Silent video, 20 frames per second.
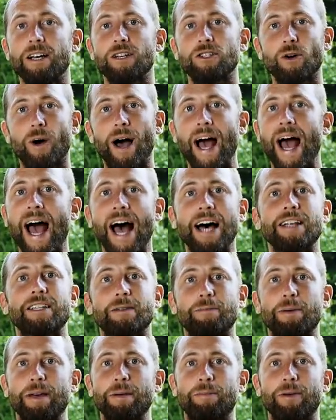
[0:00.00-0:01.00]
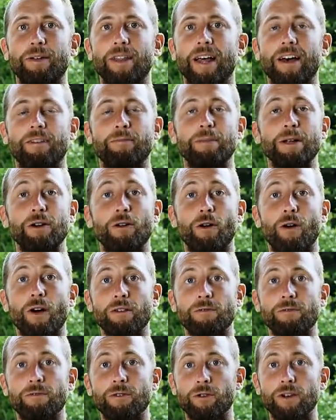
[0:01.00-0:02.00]
So ask people that have been
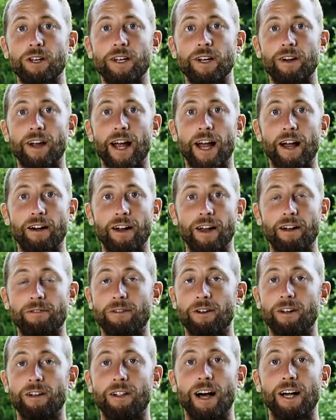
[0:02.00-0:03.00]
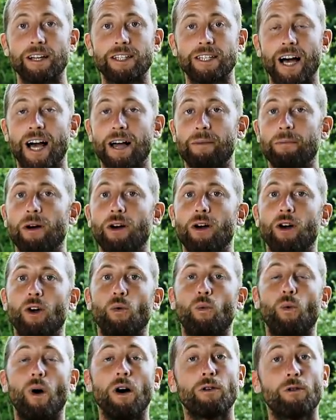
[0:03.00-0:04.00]
growing food in your area for a long time.
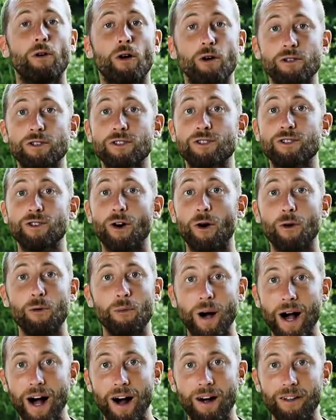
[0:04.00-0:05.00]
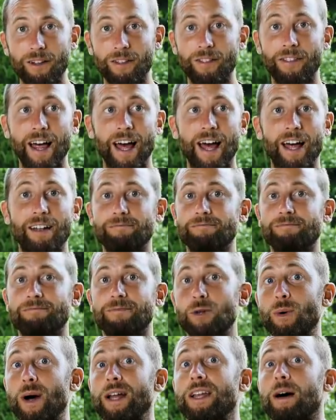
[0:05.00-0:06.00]
What grows so well that
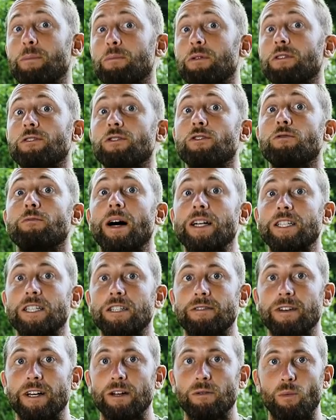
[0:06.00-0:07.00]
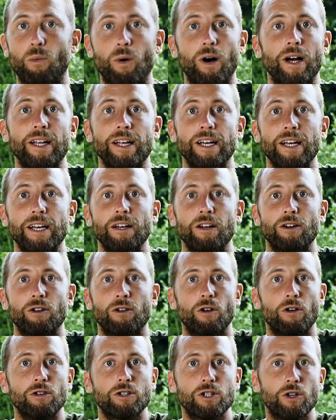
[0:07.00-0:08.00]
you end up with too much of it? What
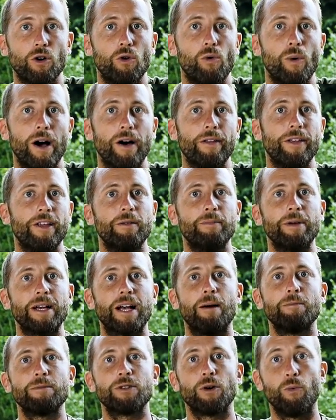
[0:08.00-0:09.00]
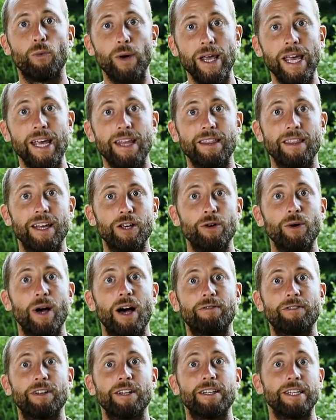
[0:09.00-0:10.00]
grows so well that it becomes a weed that you
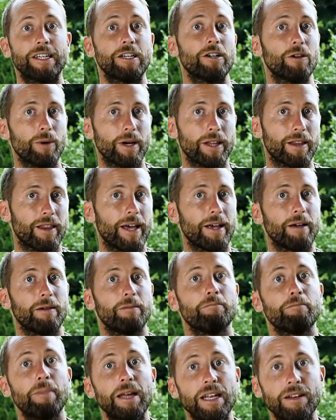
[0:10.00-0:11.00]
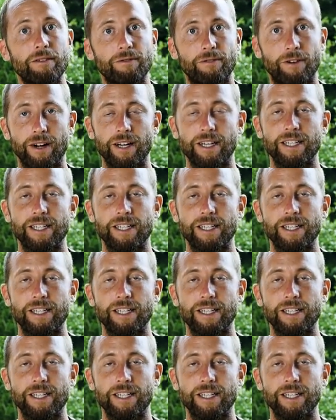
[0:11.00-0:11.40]
have to deal with, like mint, for